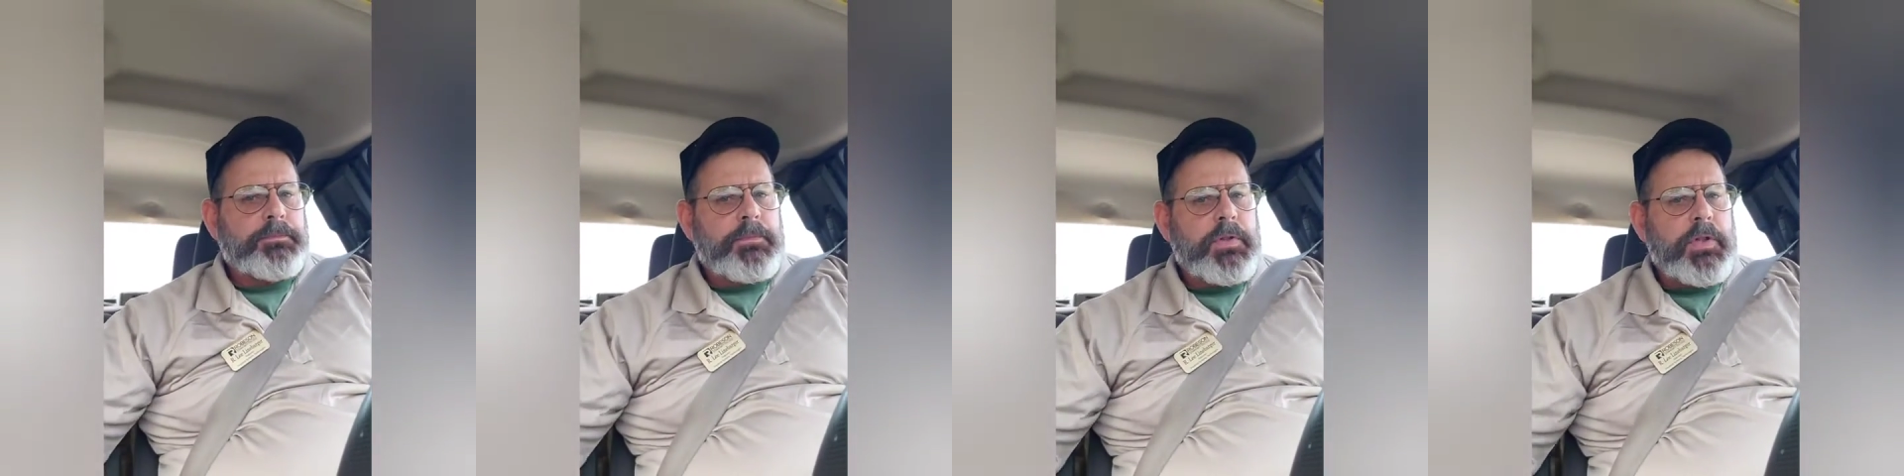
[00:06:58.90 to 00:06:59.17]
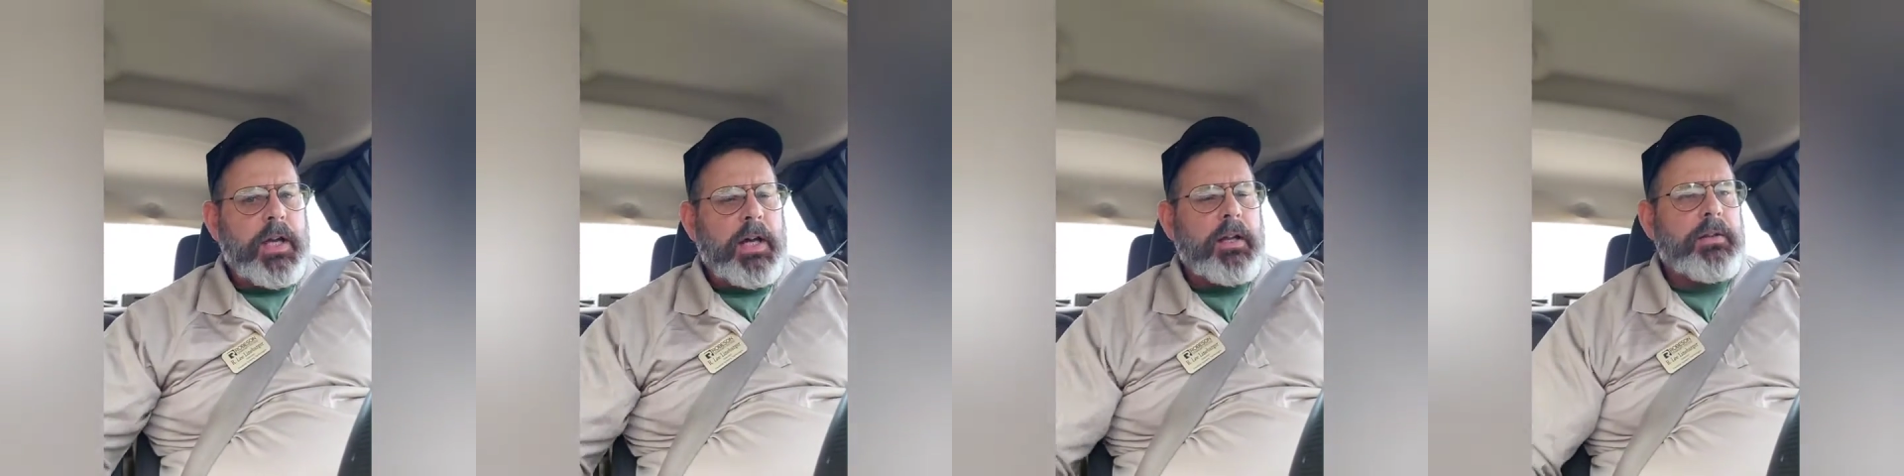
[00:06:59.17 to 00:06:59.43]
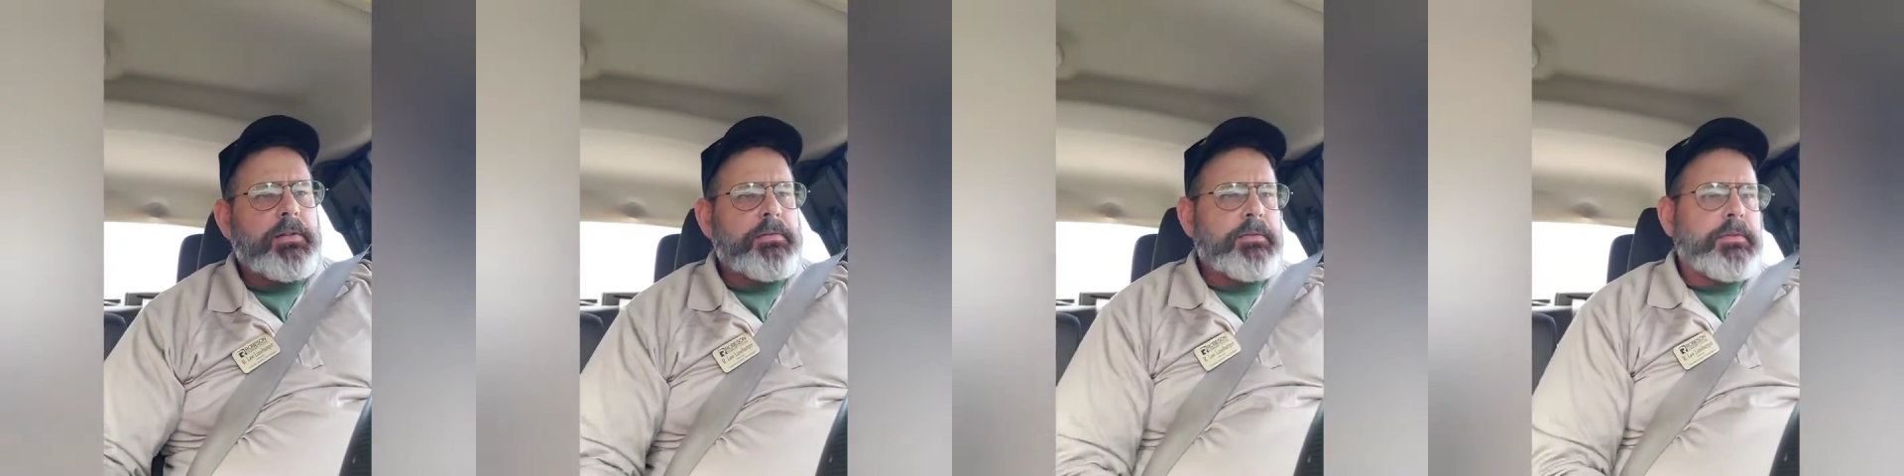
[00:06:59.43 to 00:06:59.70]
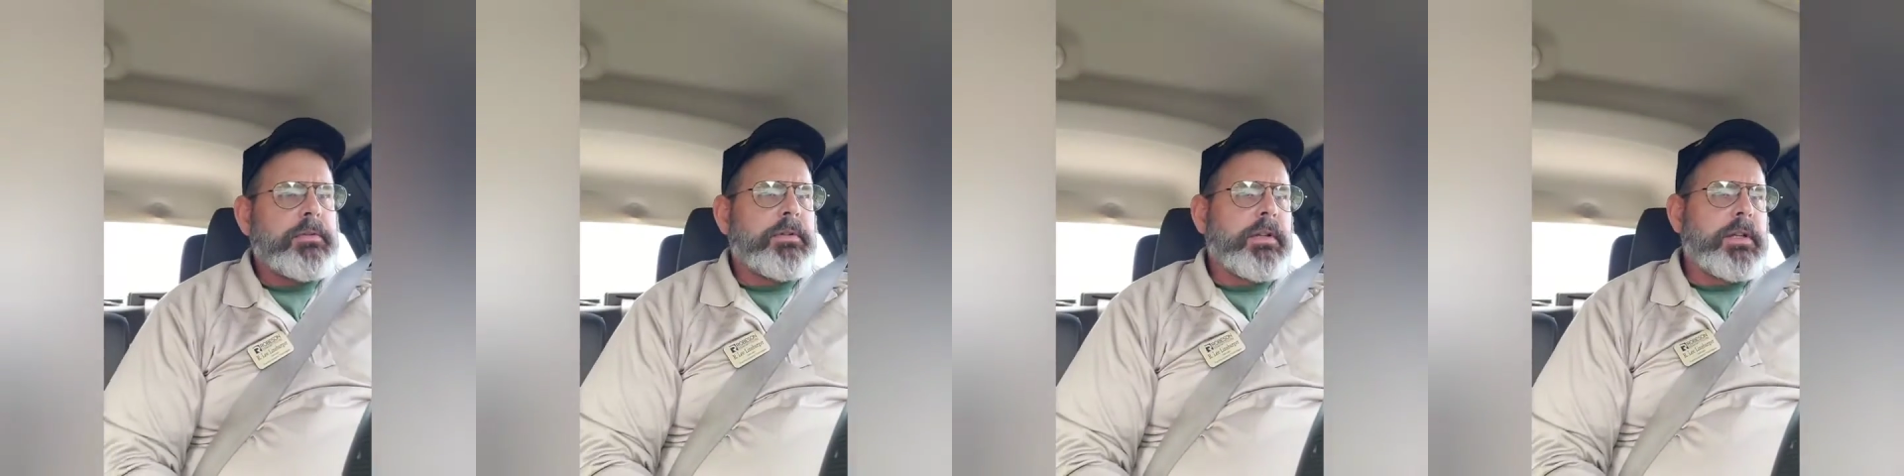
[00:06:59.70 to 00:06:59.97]
See how
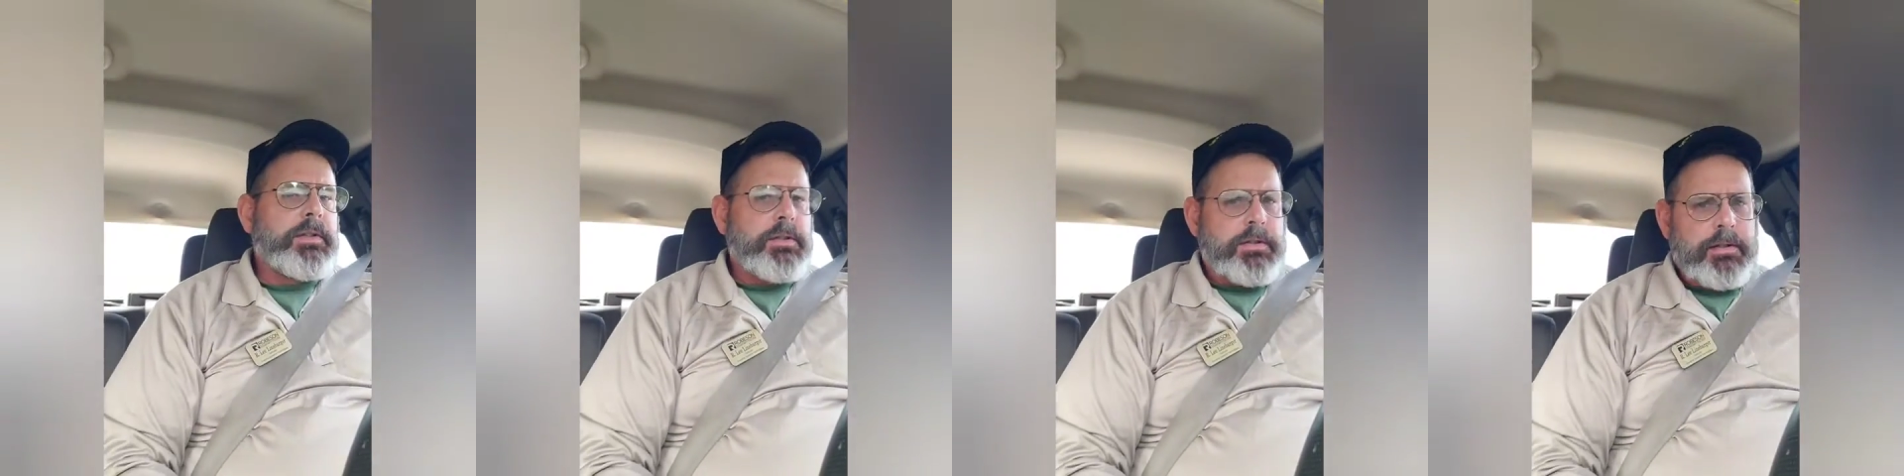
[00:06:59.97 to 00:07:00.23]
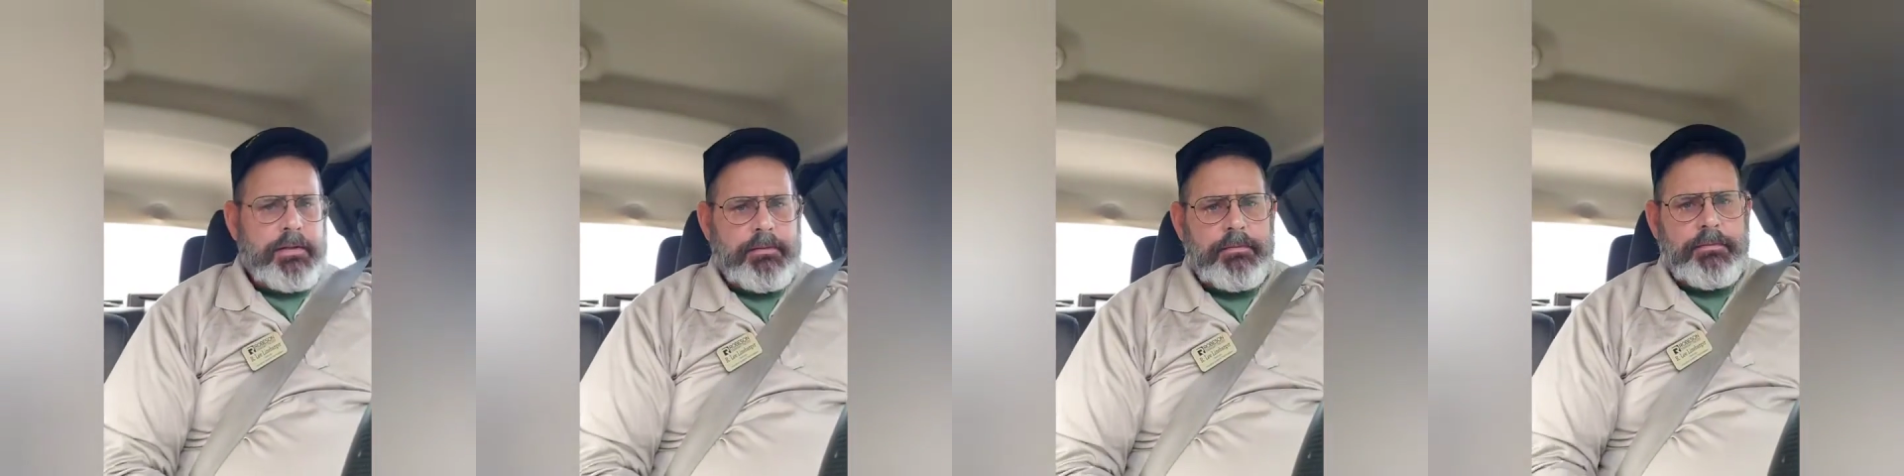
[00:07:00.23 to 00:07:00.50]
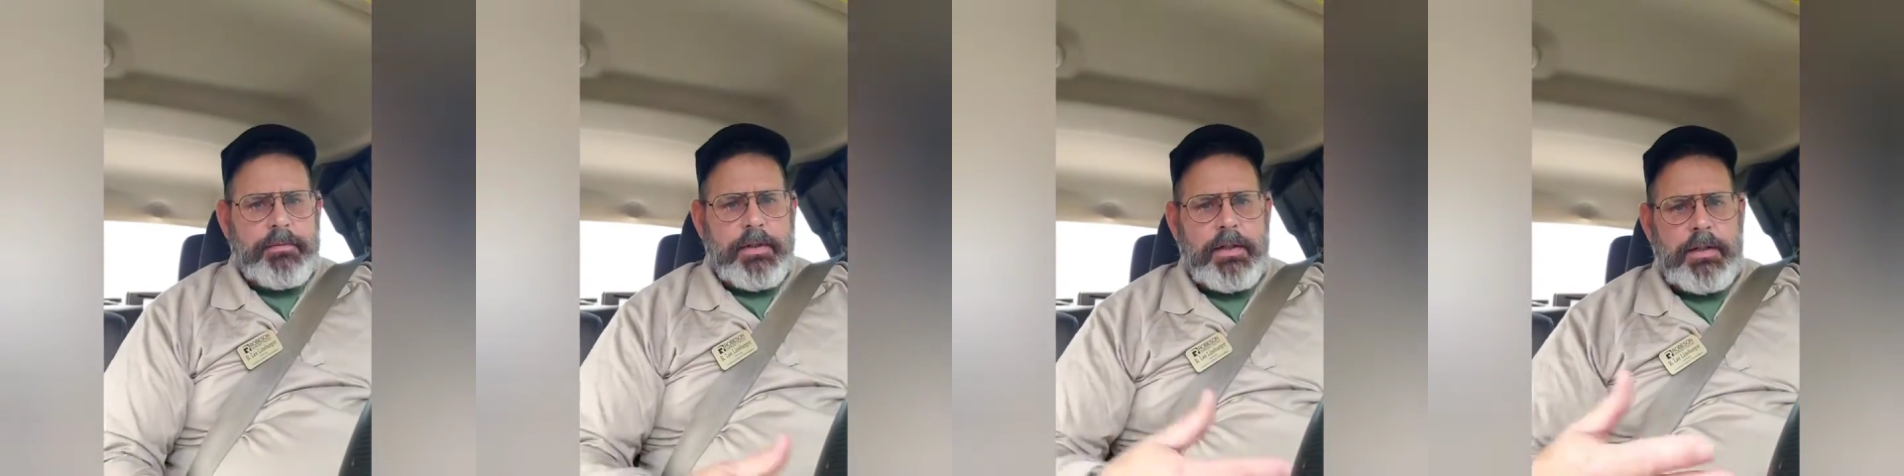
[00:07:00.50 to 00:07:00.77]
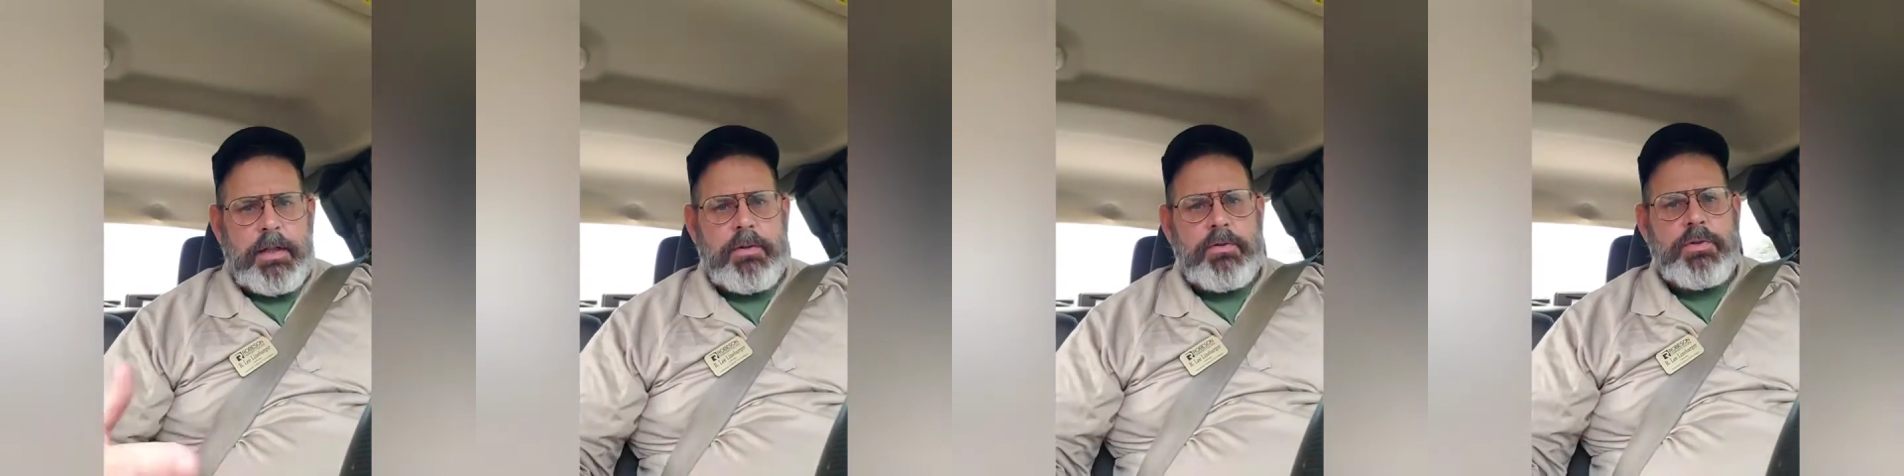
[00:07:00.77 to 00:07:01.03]
this
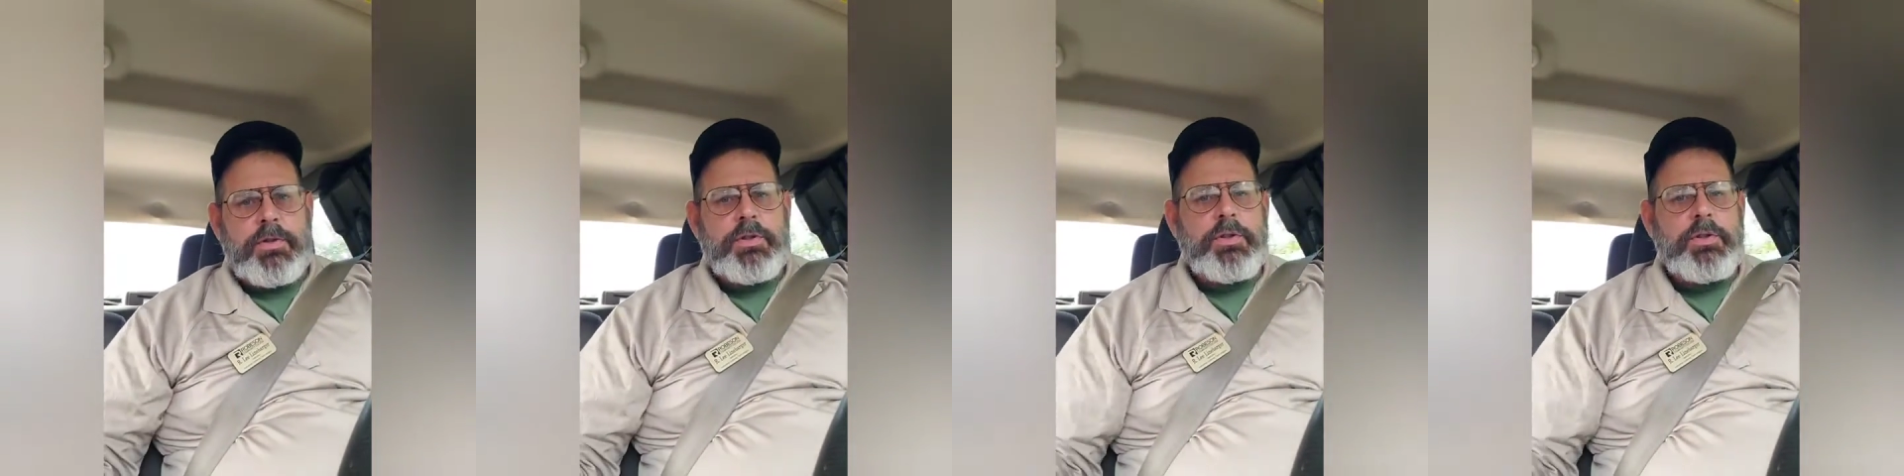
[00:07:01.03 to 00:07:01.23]
continues to